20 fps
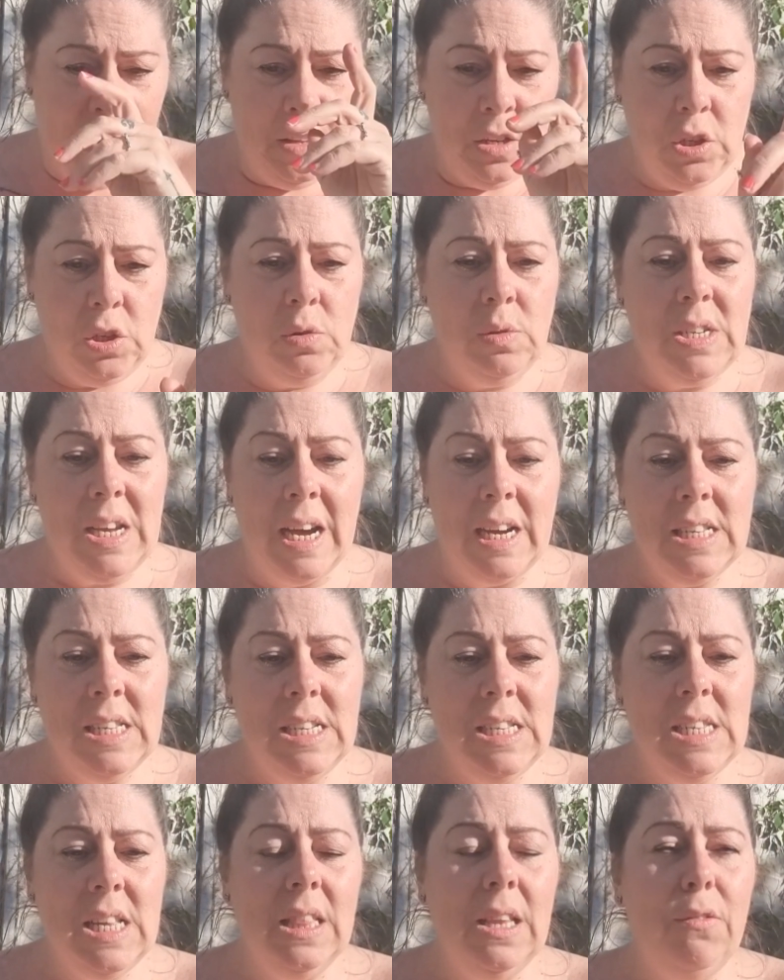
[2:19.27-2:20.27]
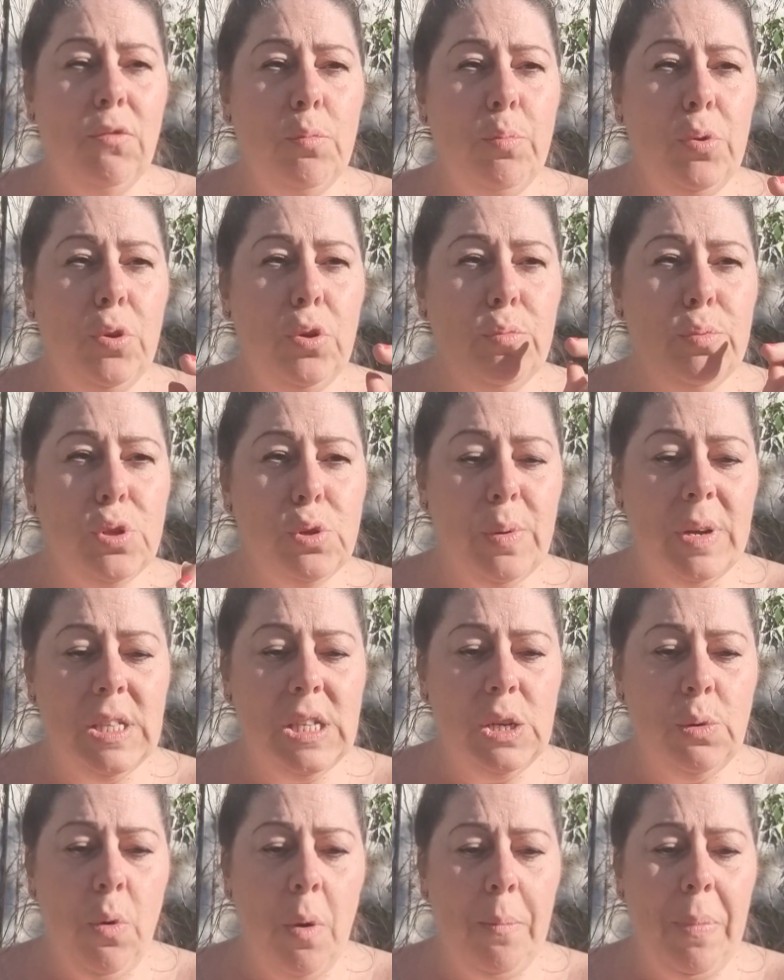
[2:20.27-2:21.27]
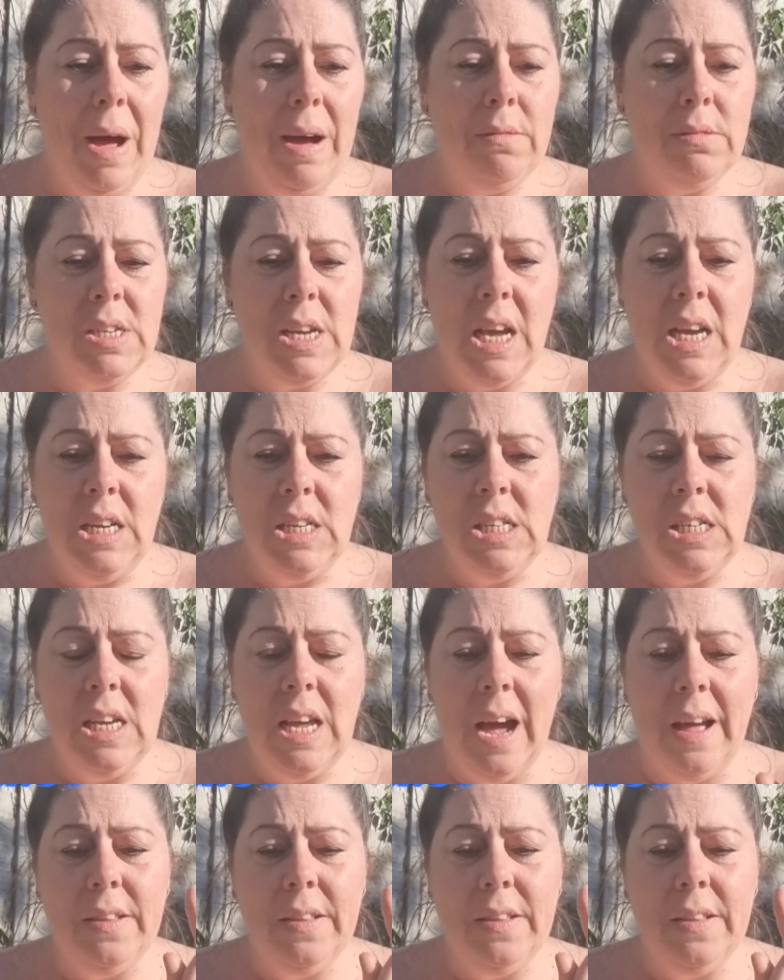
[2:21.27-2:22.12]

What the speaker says: The 2 taxis in Liverpool were £21.80,